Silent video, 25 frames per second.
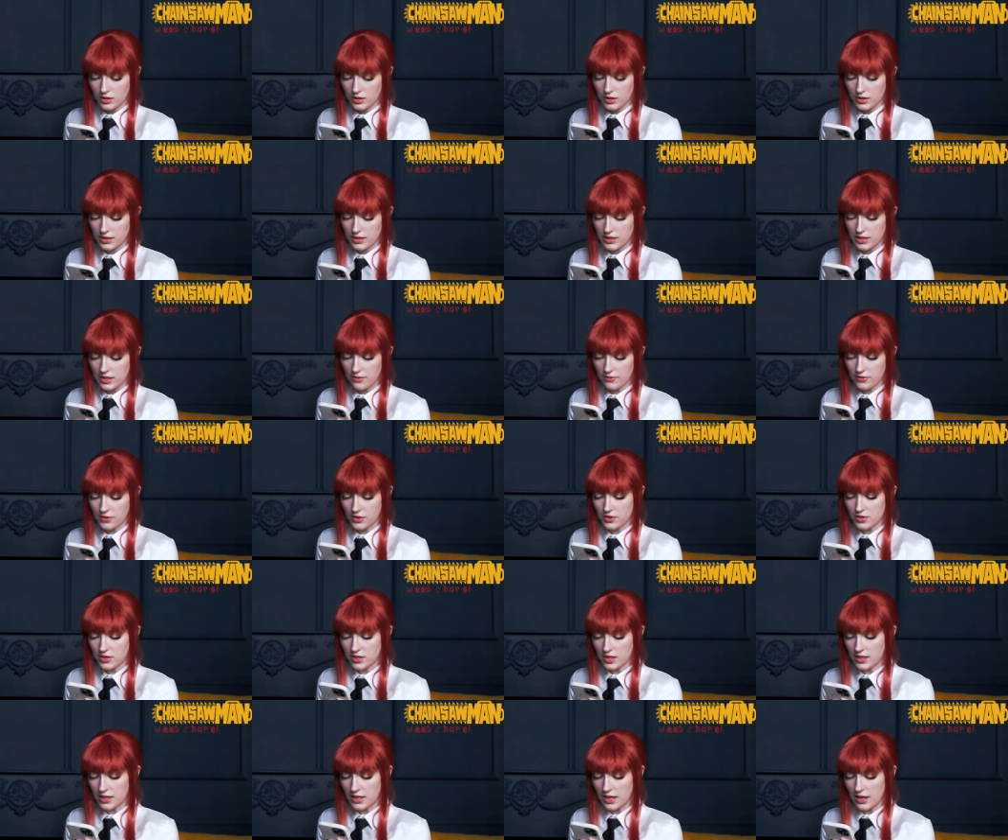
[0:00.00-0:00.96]
See if
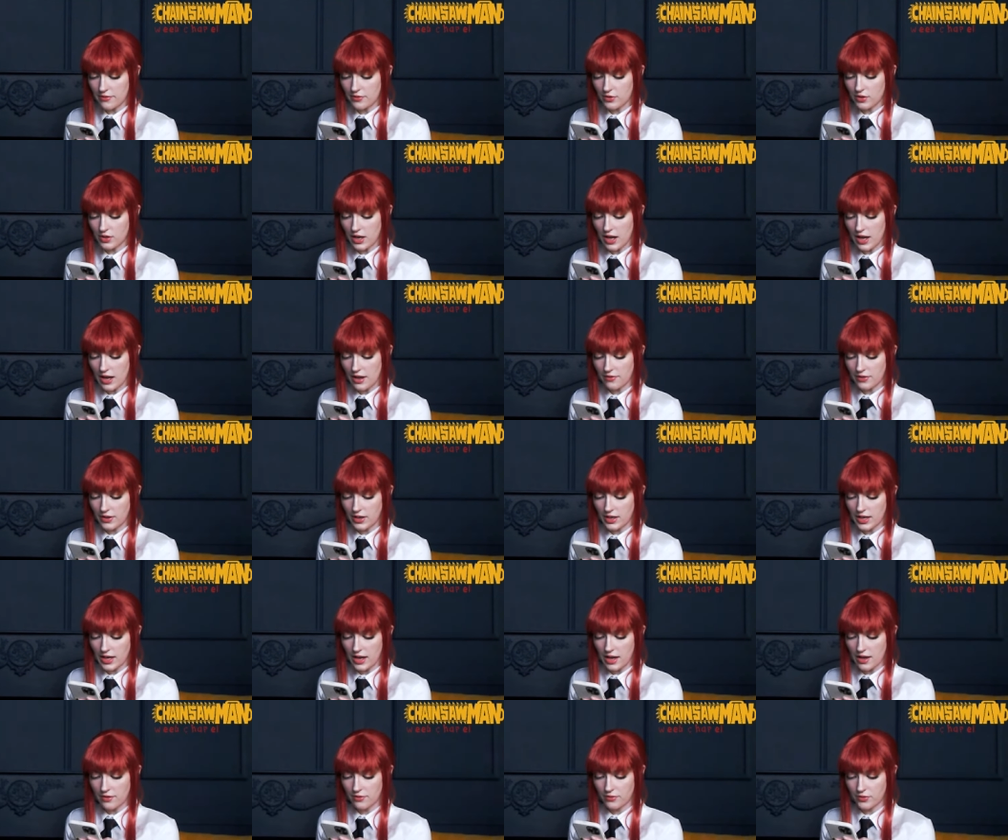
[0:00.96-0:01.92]
there's a never have I
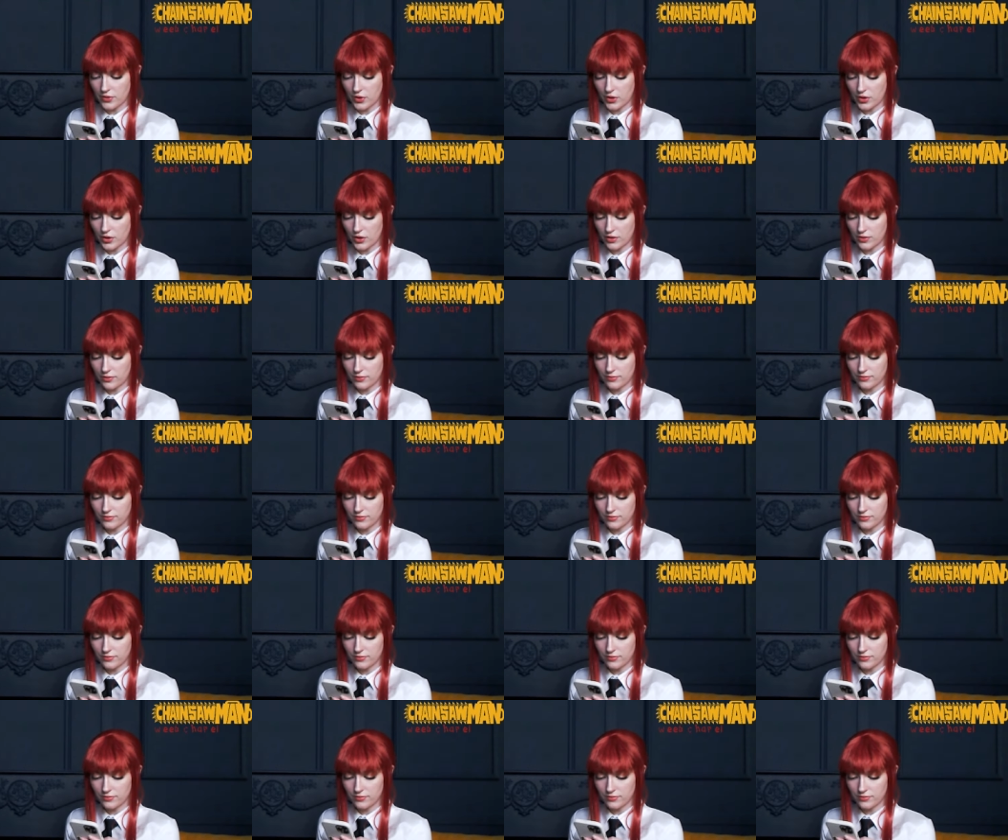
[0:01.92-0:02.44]
ever